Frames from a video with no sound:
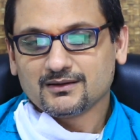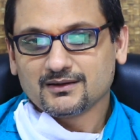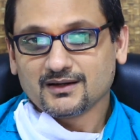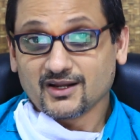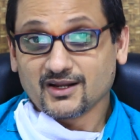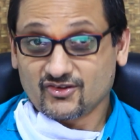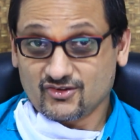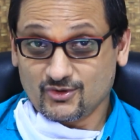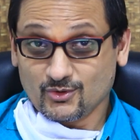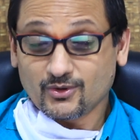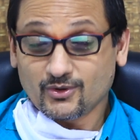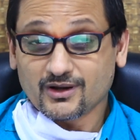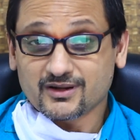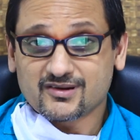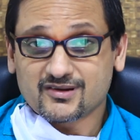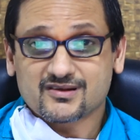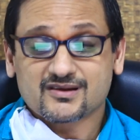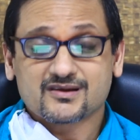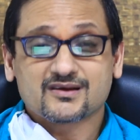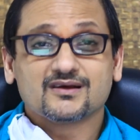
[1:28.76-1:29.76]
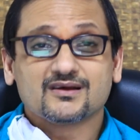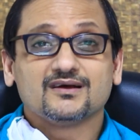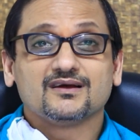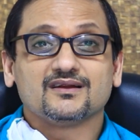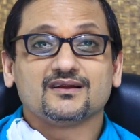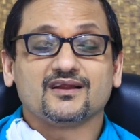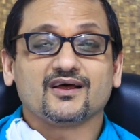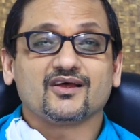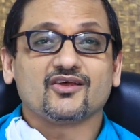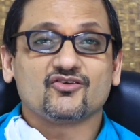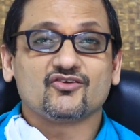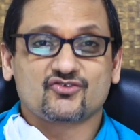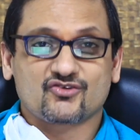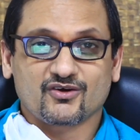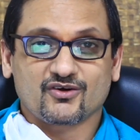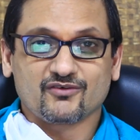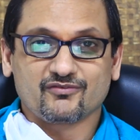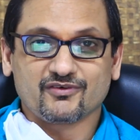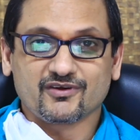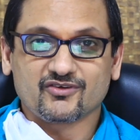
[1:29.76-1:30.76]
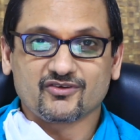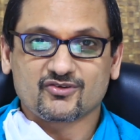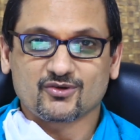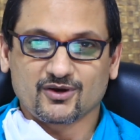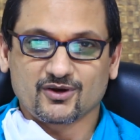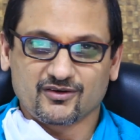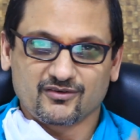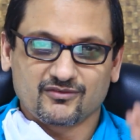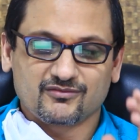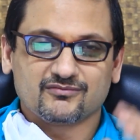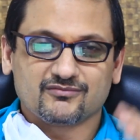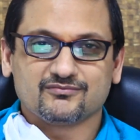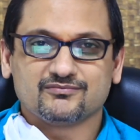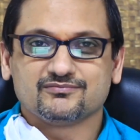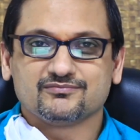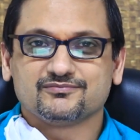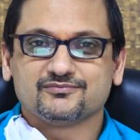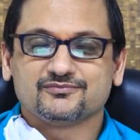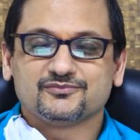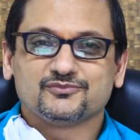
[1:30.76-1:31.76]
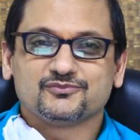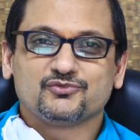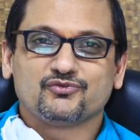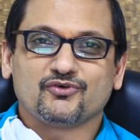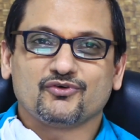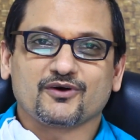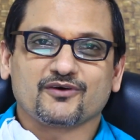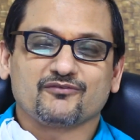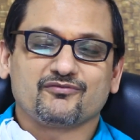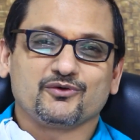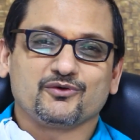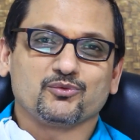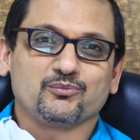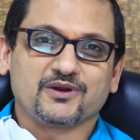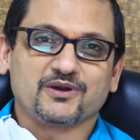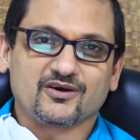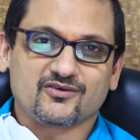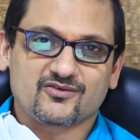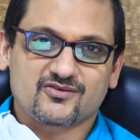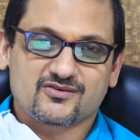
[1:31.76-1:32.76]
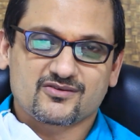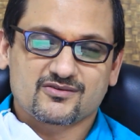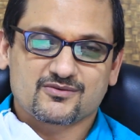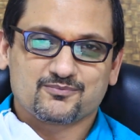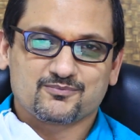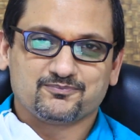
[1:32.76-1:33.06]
Let's look at the history of insulin for a few minutes.